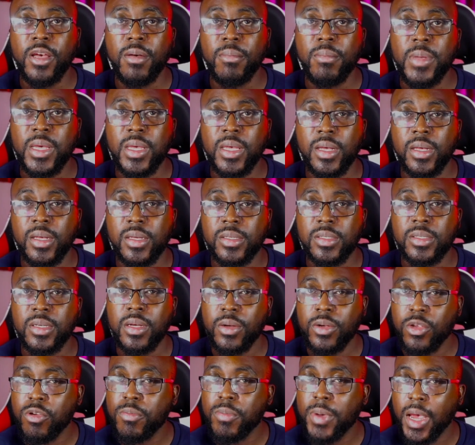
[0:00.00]
because
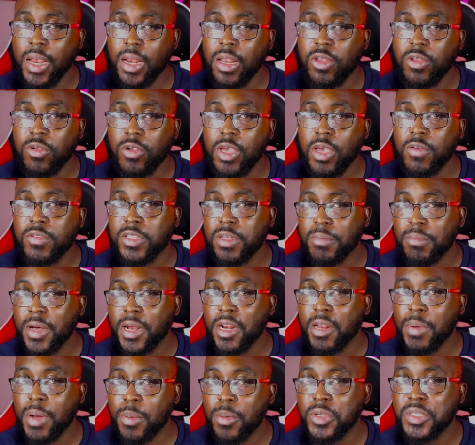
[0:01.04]
you might need to give
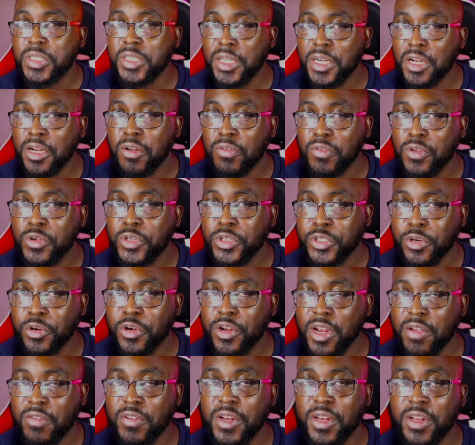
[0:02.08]
somebody Bible study in the future. You
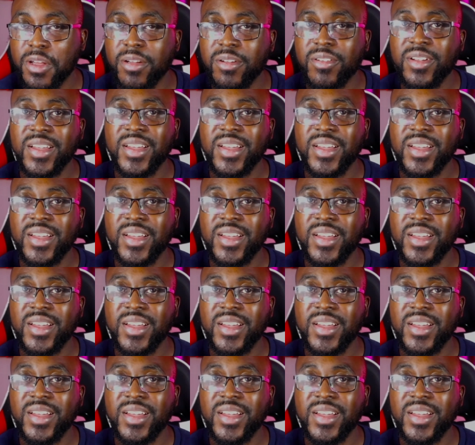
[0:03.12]
never know.